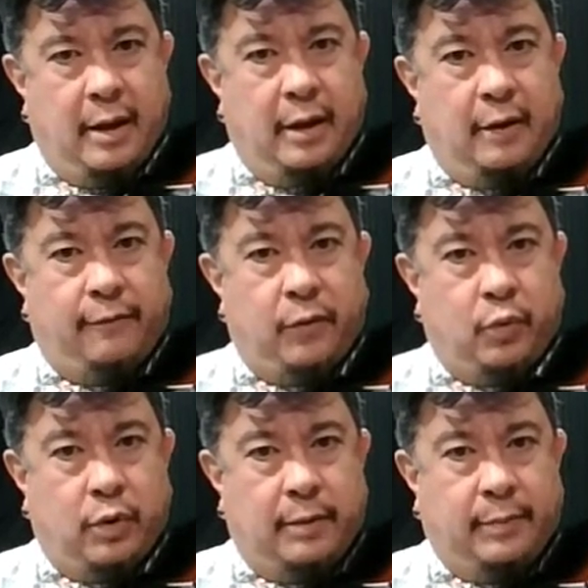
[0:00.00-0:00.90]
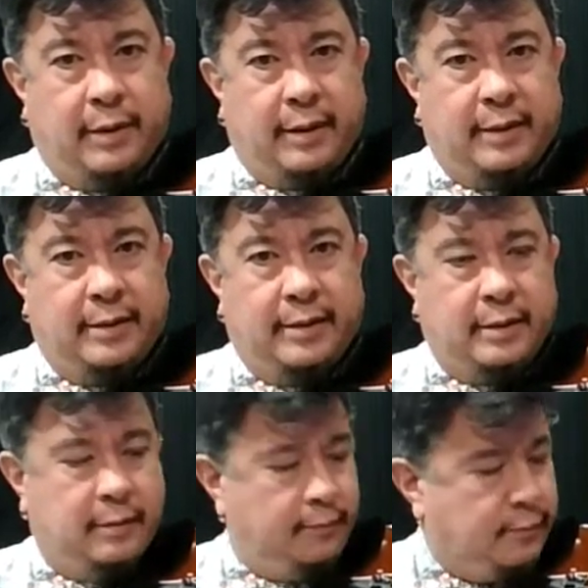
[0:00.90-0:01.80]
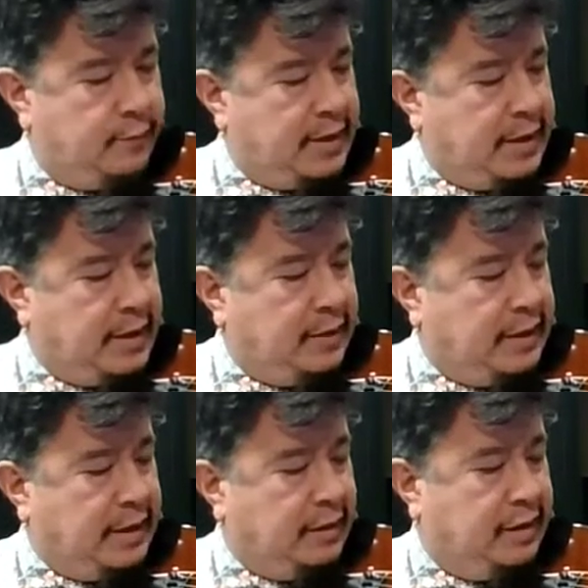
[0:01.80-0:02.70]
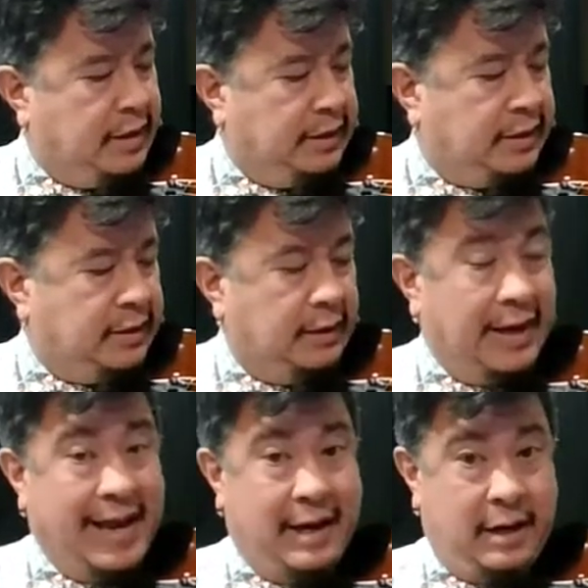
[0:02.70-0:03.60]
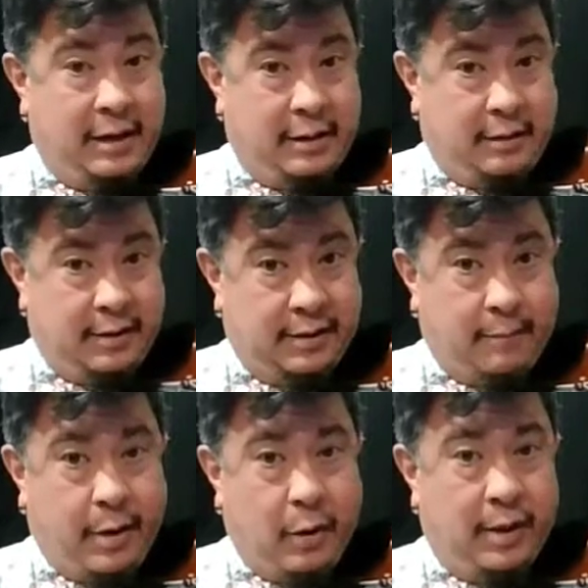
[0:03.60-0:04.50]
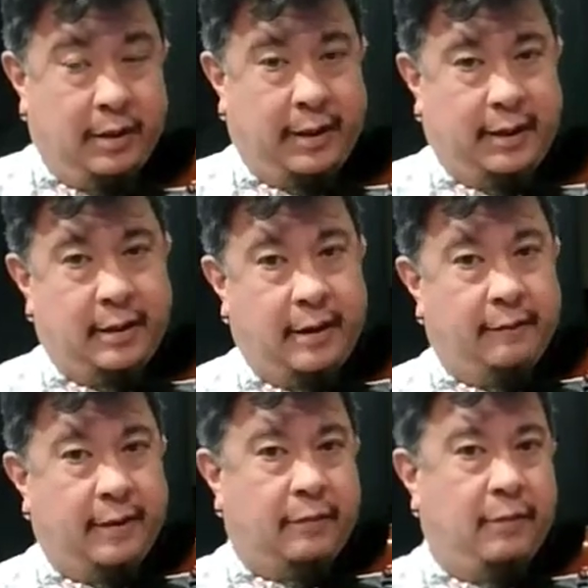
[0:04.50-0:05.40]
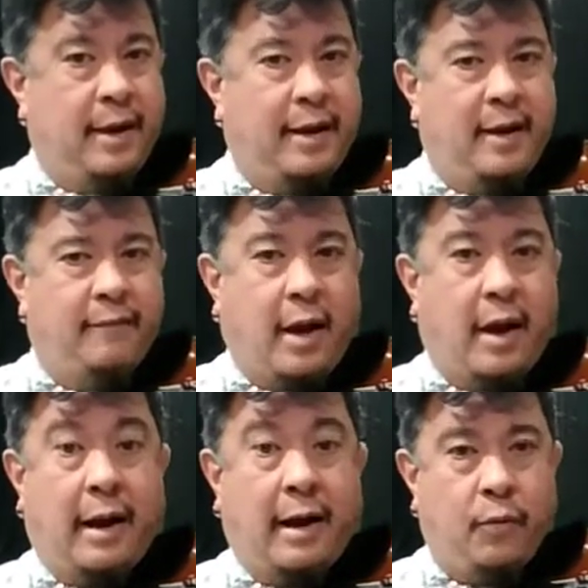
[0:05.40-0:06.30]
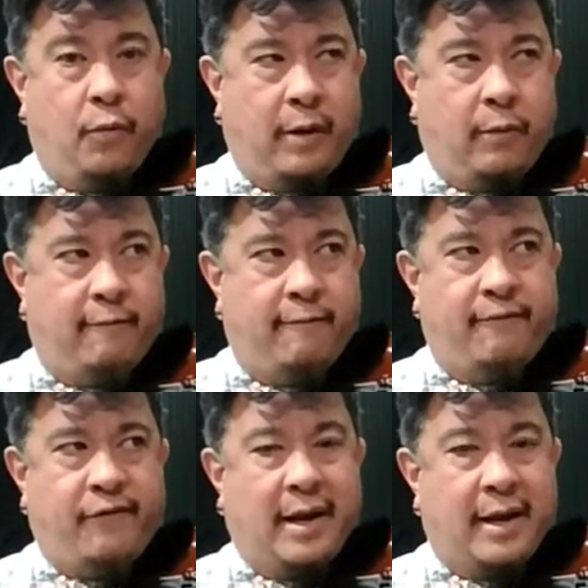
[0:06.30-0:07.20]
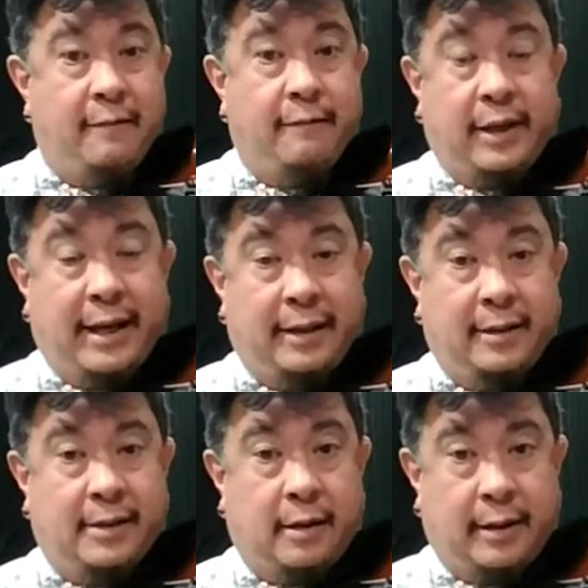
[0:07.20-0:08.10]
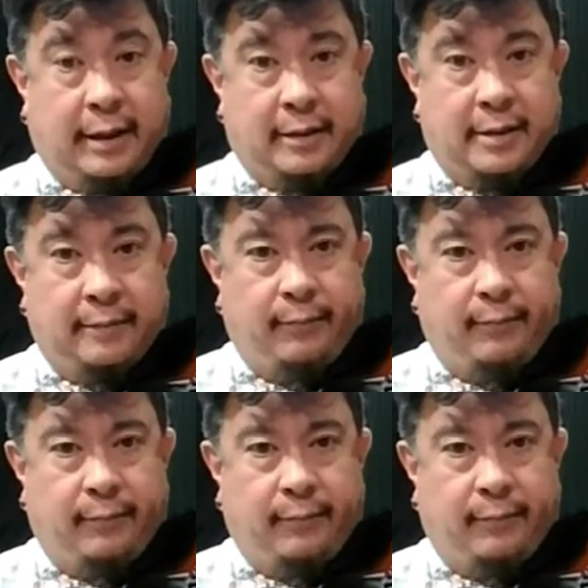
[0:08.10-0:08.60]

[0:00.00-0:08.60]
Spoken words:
if you would please, that this lane, this is a bowing lane, kind of like we might have a highway with 5 lanes on it.